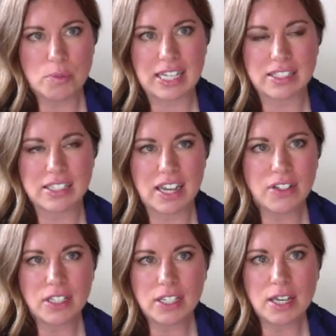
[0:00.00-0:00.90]
that's
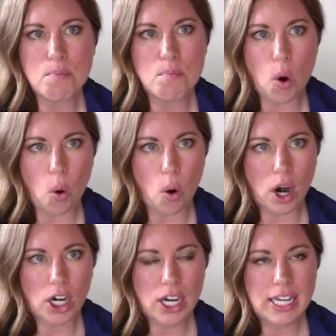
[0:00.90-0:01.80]
definitely
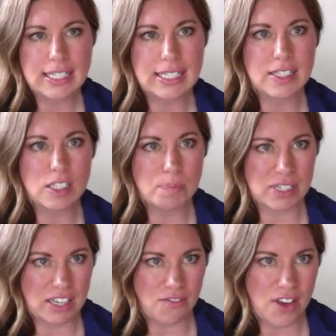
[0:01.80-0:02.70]
more
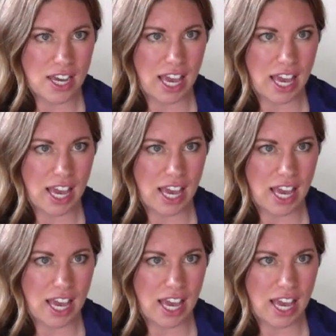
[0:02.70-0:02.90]
specific,